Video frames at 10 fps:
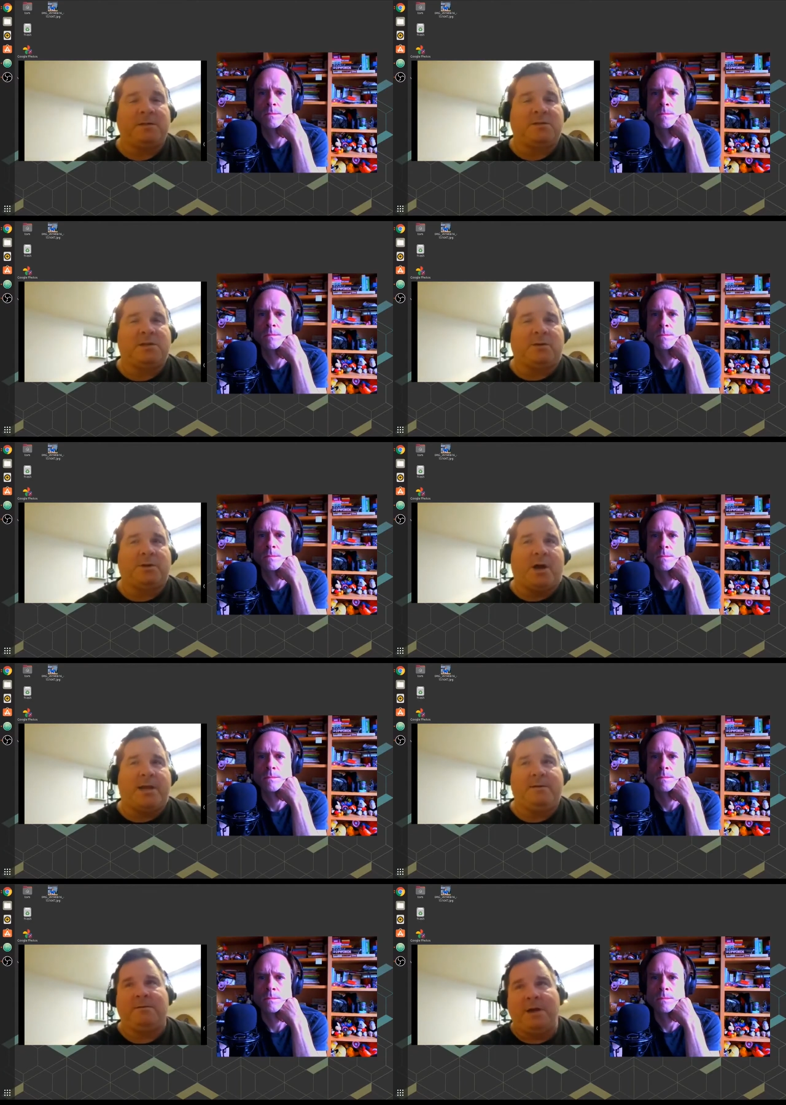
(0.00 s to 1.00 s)
Speaker 1: It's still
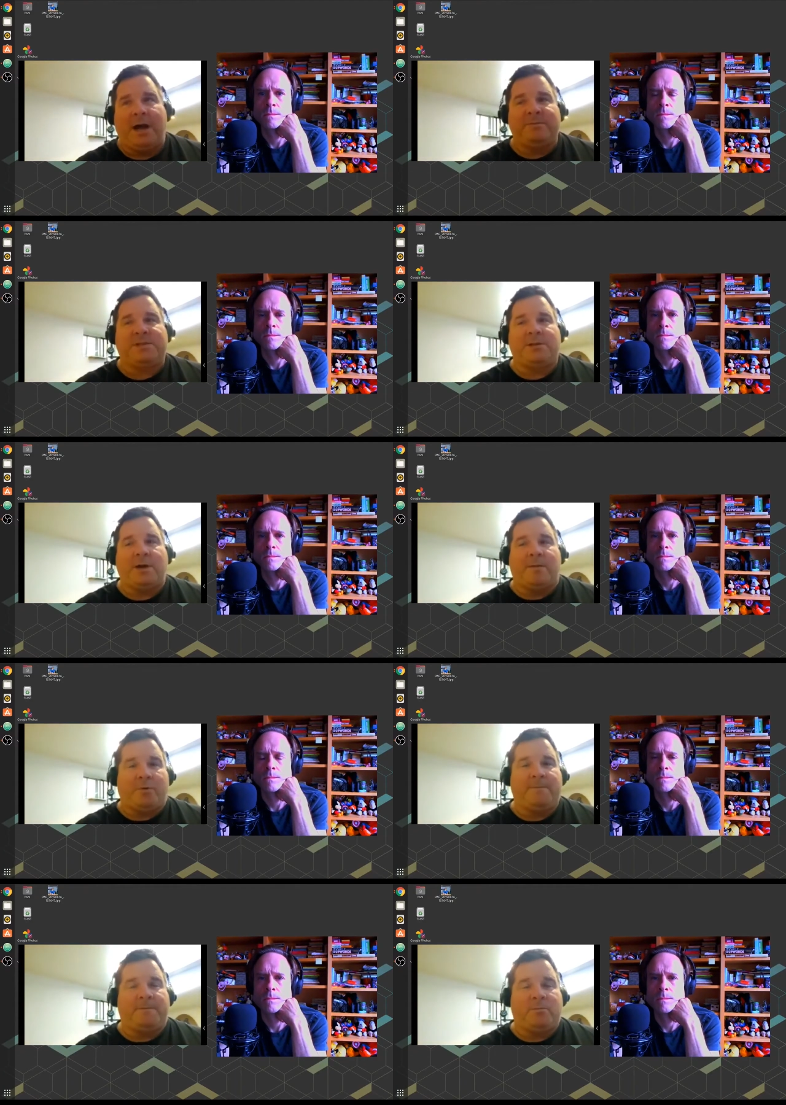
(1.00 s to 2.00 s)
not, I'm still
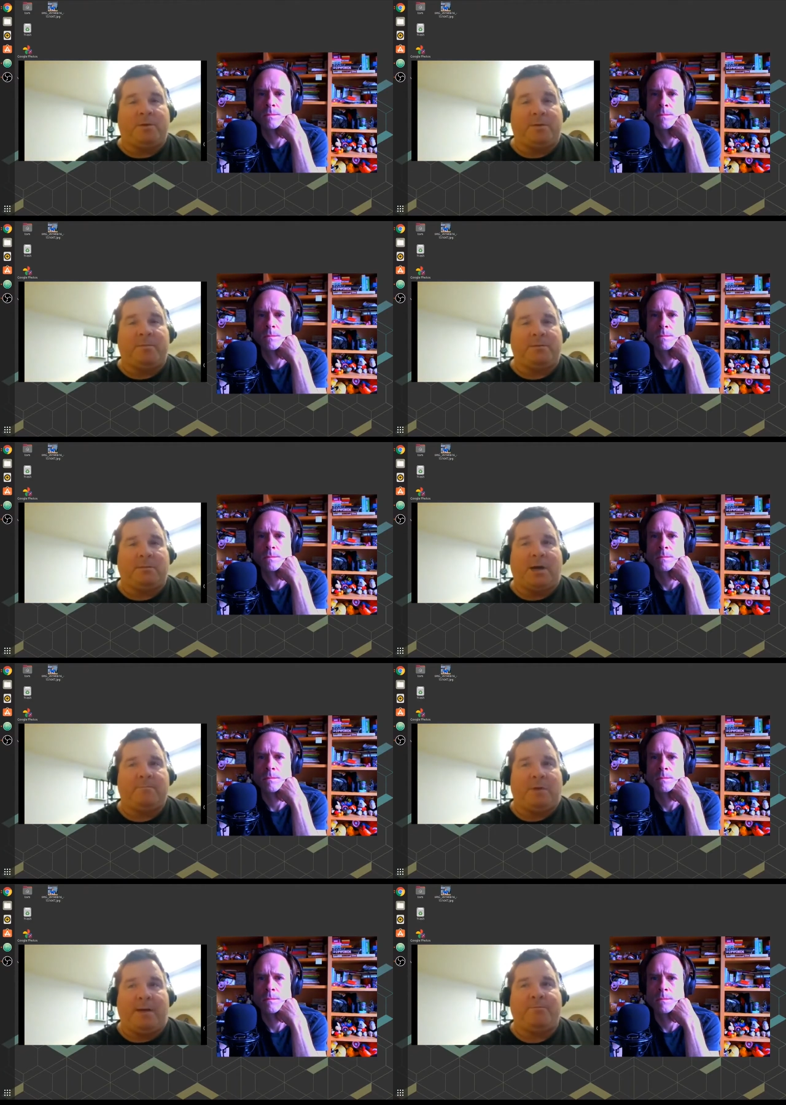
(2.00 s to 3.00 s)
not perfect with it, but
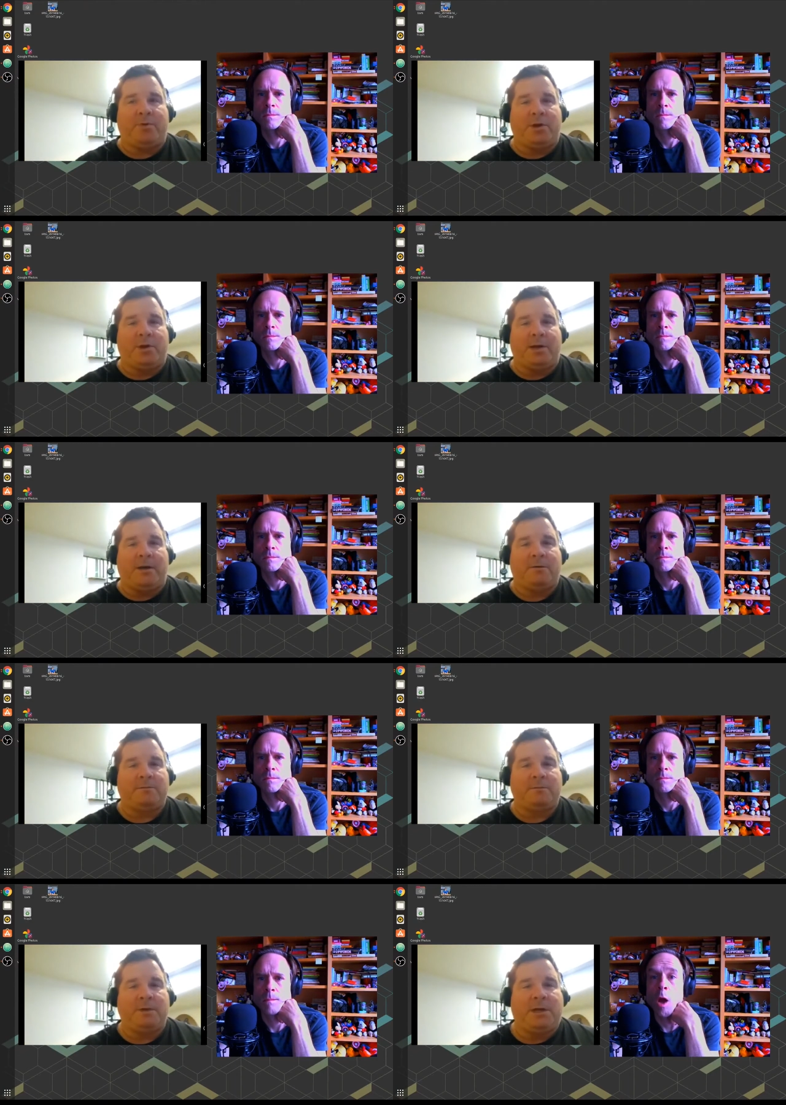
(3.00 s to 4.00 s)
I'm pretty good now.
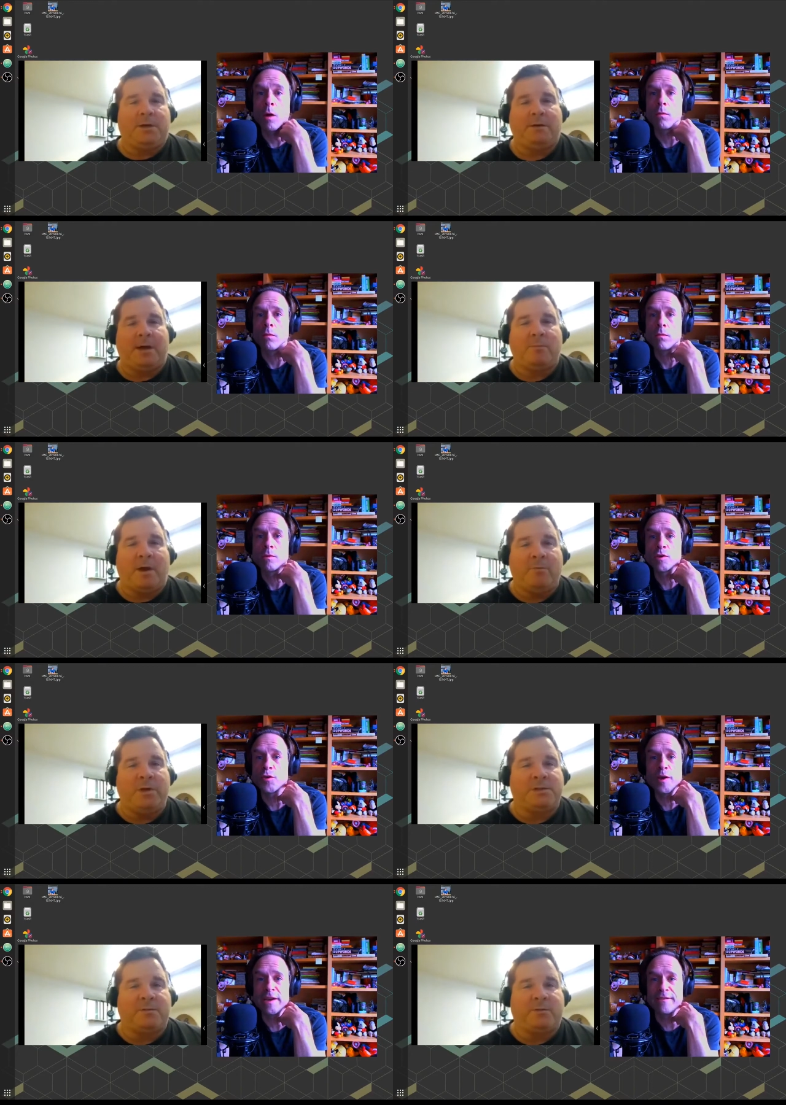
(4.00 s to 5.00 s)
Speaker 2: You know, so
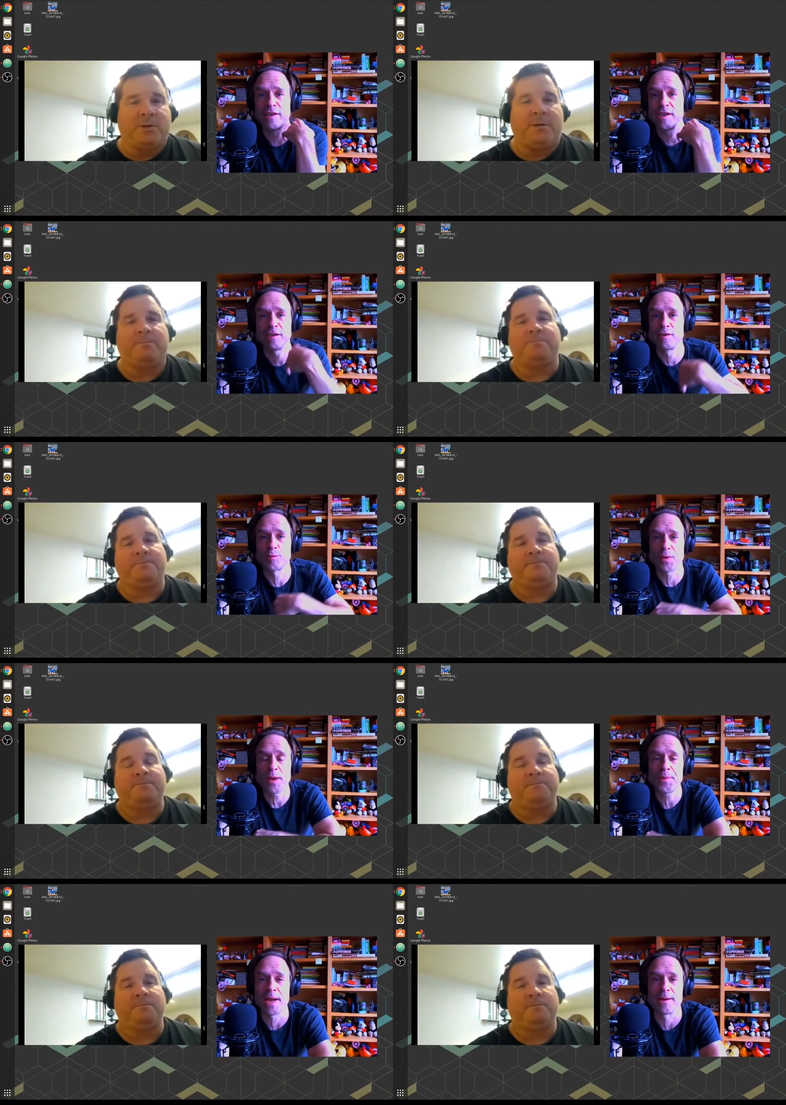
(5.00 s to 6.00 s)
you hadn't even done spray
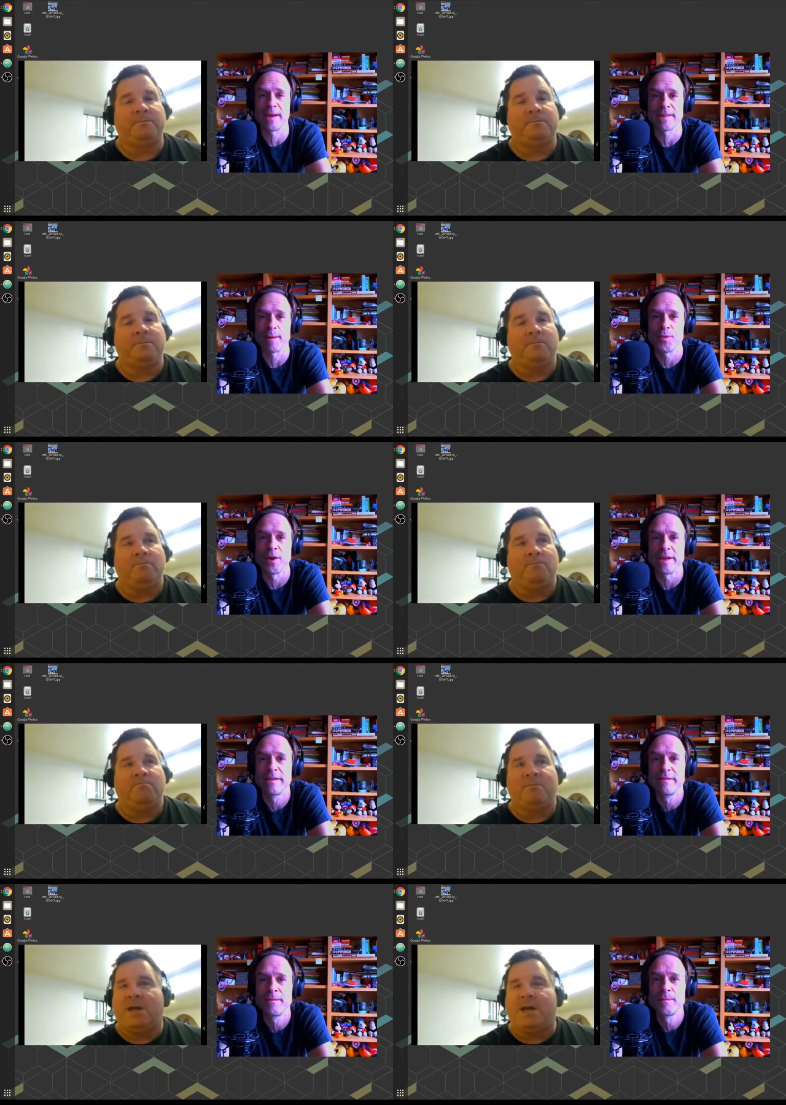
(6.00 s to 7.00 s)
paint at that point?
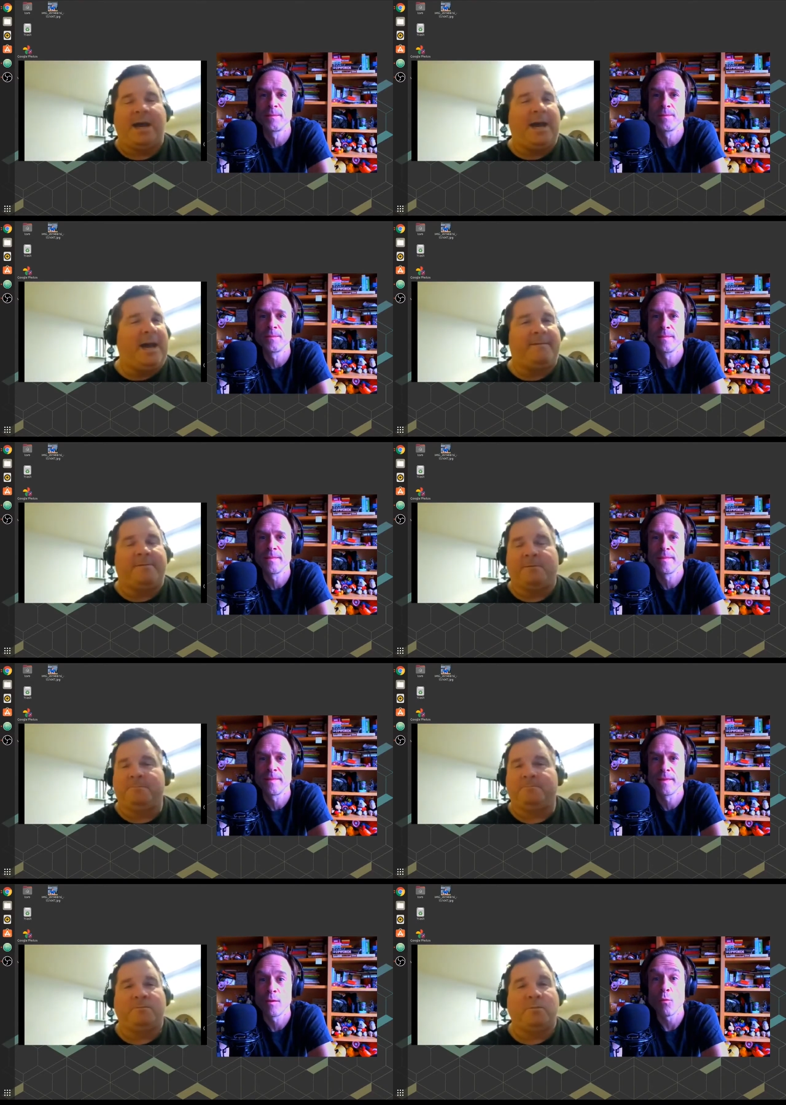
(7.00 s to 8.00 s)
Speaker 1: Ever.
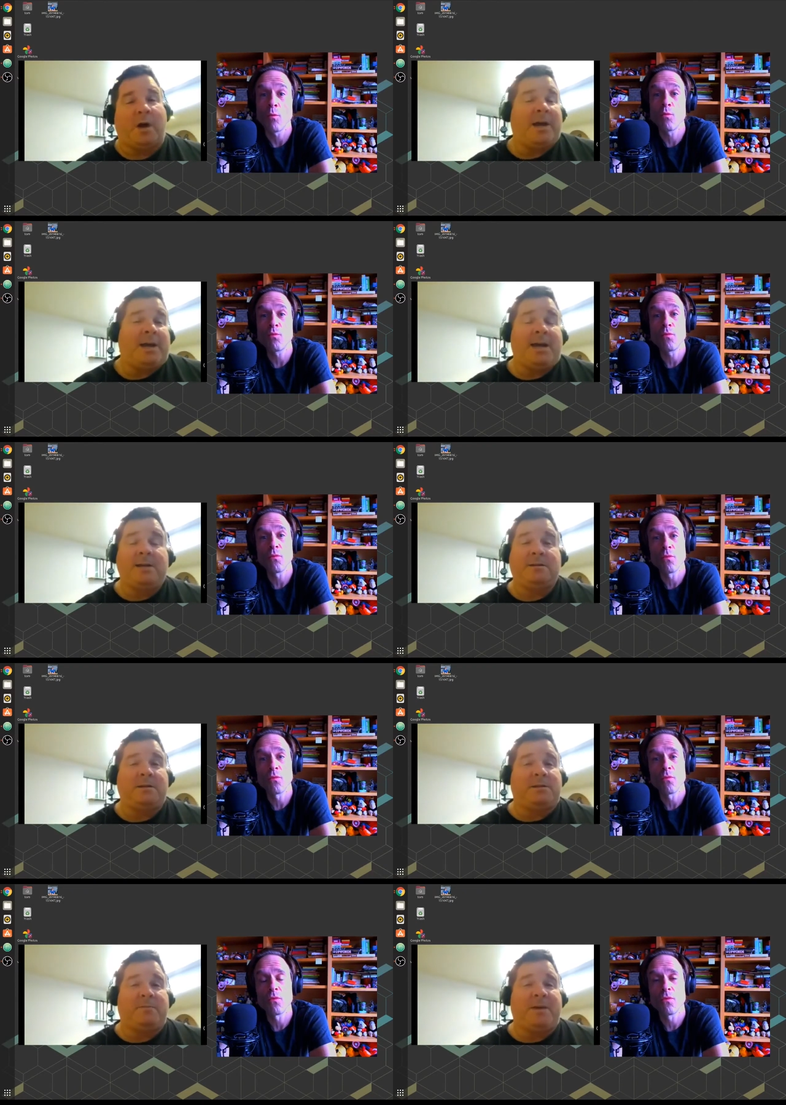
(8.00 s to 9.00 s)
Well,
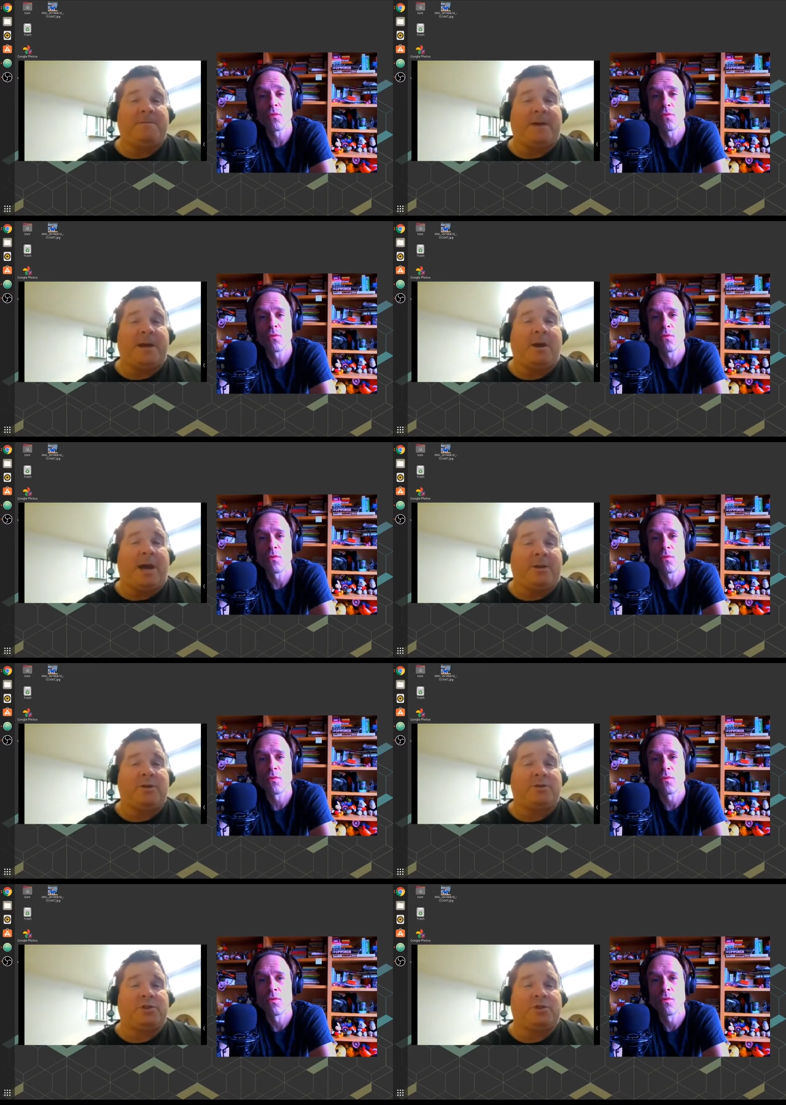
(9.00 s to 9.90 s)
and to be fair, I could